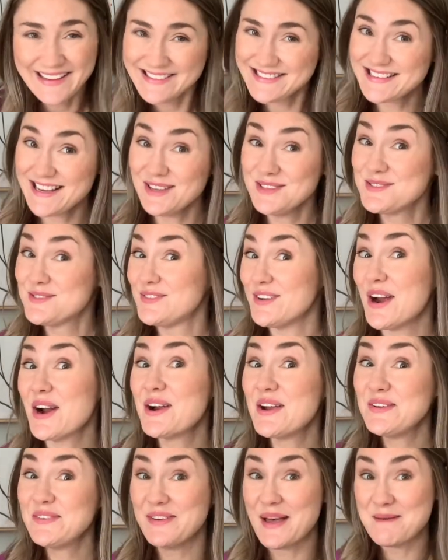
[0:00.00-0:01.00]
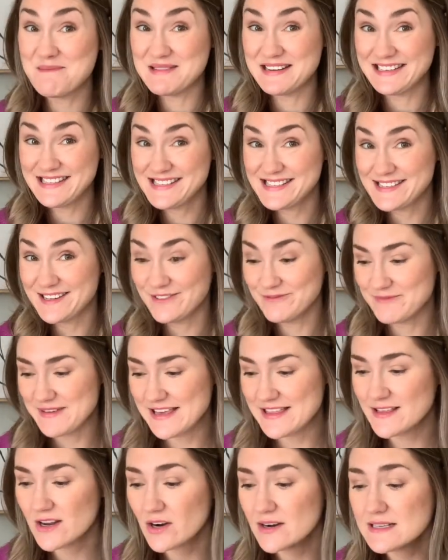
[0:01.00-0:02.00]
Sounds very feminist of me.
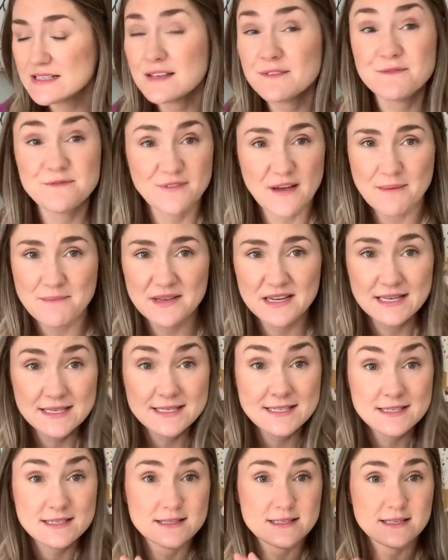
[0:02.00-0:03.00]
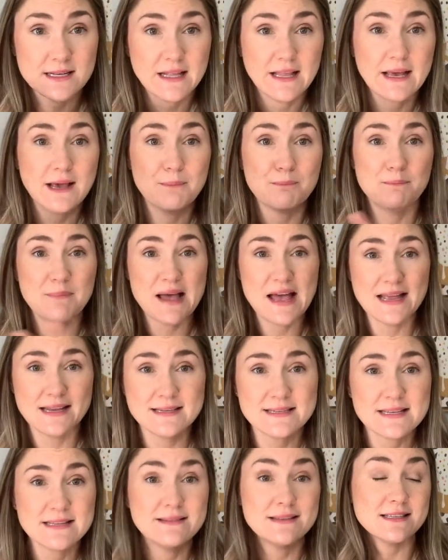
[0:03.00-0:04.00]
There is a feminist like
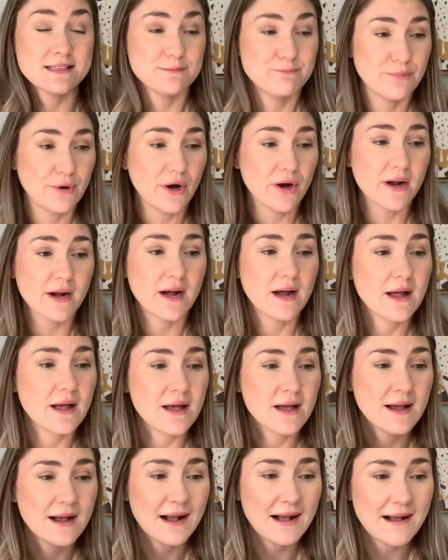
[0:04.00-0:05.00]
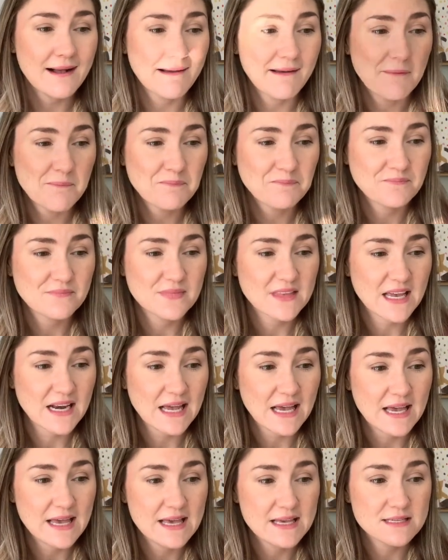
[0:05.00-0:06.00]
bend in this book um, that uh,
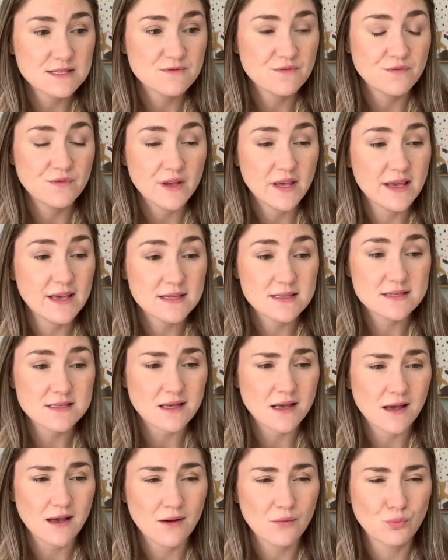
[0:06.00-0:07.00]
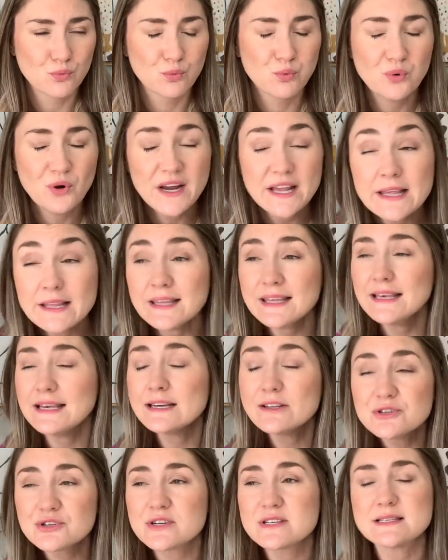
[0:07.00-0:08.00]
is is uh, really
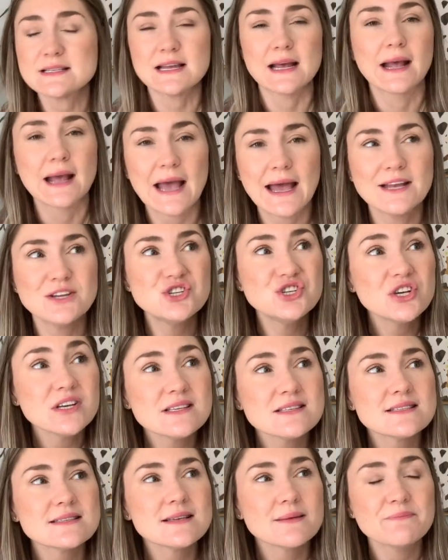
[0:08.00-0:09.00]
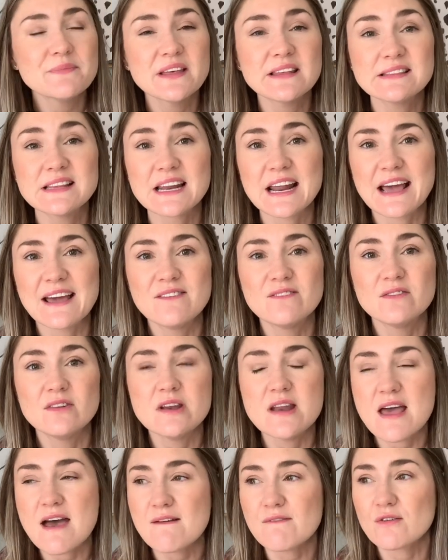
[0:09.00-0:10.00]
interesting and just something that I've
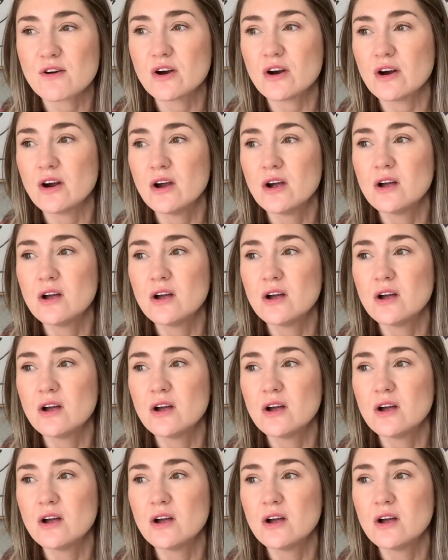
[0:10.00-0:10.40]
never